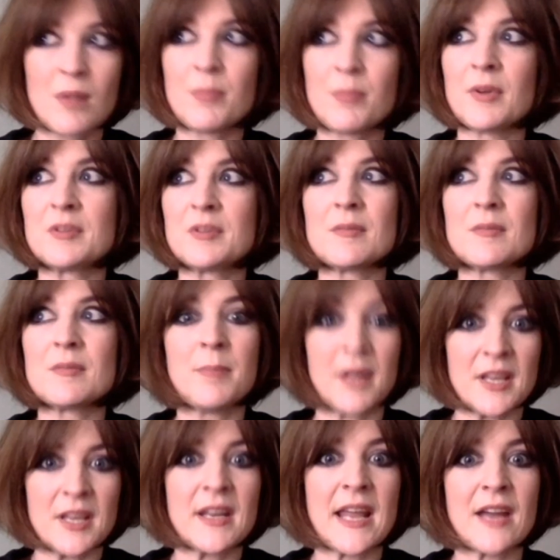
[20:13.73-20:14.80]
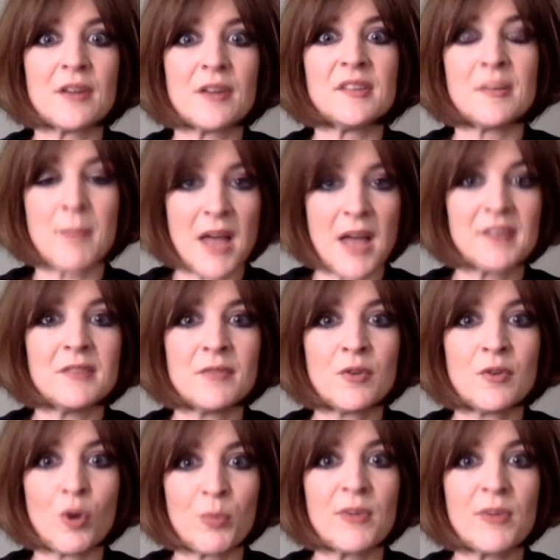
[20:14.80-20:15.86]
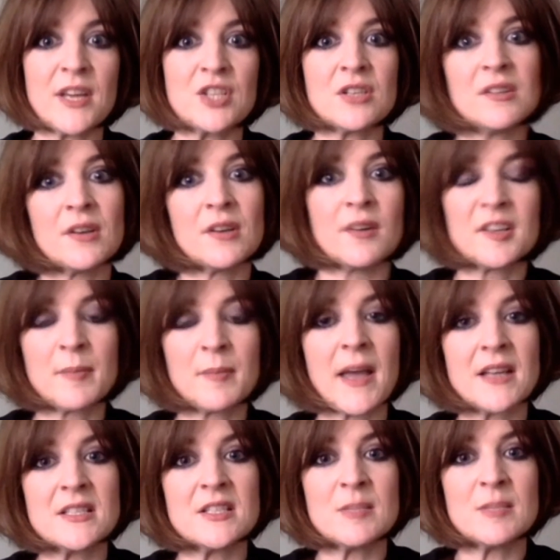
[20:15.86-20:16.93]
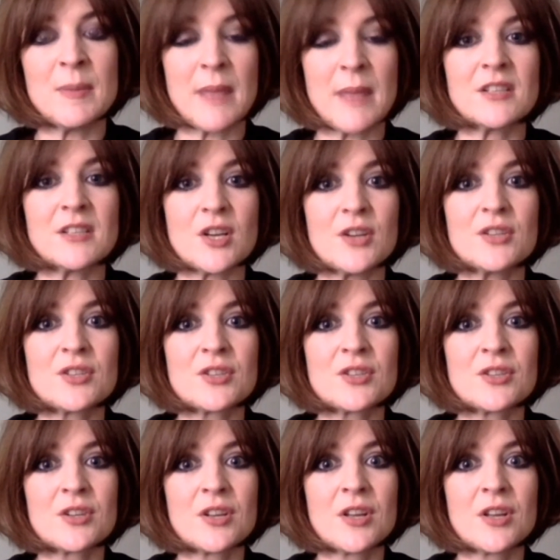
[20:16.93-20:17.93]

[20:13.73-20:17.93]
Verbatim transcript: but billionaires and massive corporations are expected to be bailed out.